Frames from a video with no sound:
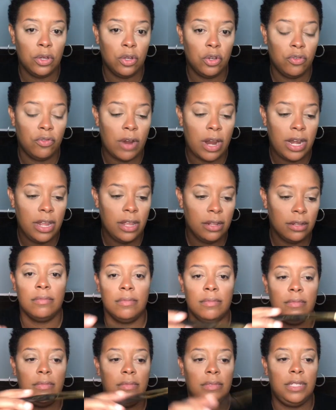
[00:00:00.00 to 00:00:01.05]
Credit,
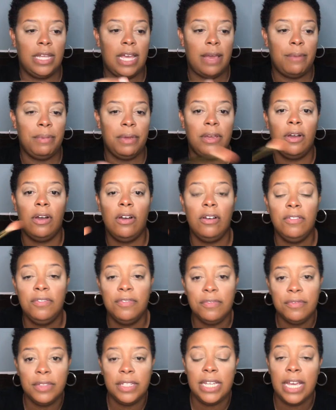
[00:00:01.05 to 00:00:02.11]
and tapping off
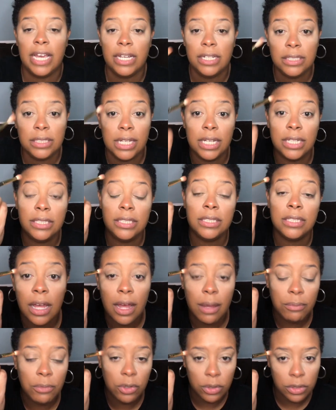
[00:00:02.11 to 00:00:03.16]
the excess.
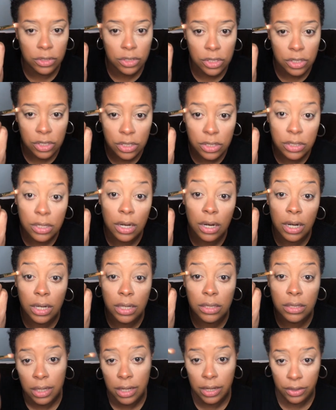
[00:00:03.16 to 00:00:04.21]
I'm going to start
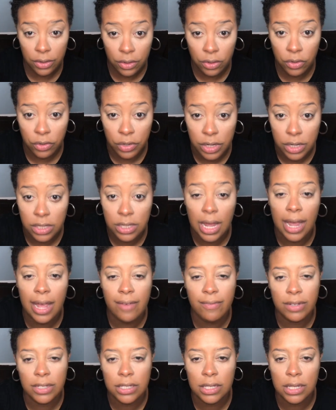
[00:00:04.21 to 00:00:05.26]
in the crease. I
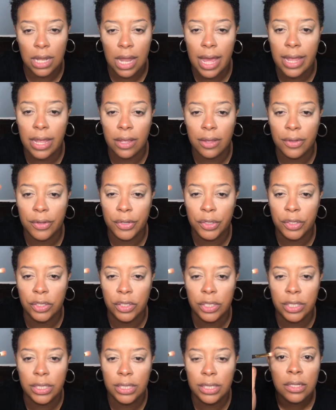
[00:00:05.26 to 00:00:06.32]
have a slight
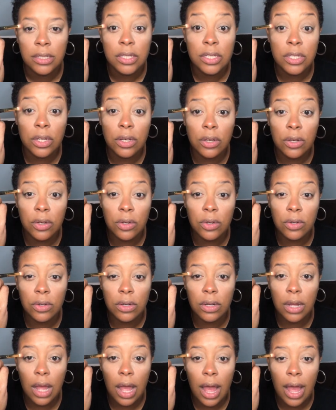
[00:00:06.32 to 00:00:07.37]
hood, so
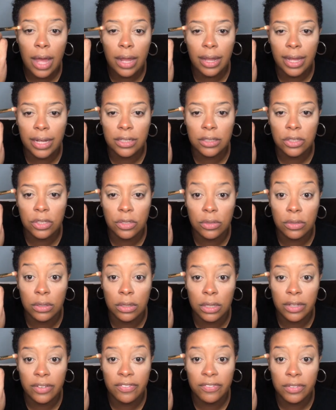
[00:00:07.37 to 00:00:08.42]
I like to
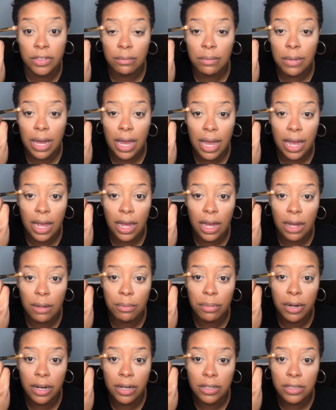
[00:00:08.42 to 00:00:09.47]
lift my
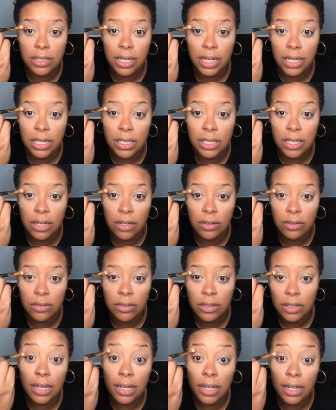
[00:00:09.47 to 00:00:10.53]
eyebrows like so,
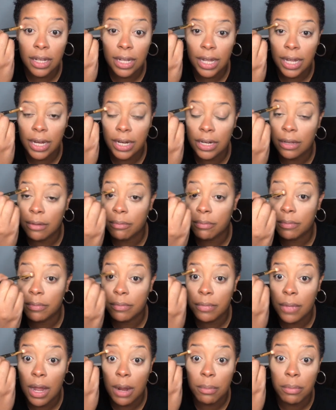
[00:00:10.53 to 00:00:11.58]
line up
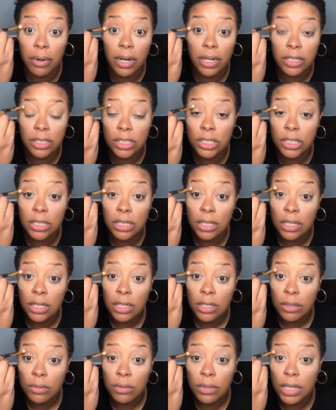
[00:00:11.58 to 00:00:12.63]
my brush
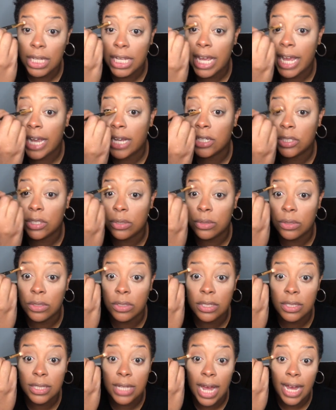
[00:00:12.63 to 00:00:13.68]
with the actual
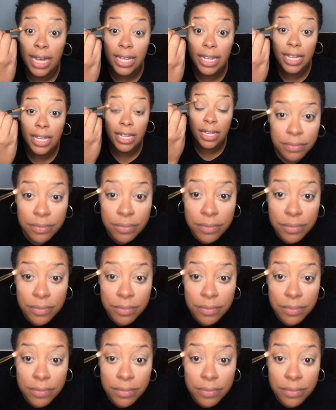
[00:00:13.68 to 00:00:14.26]
socket.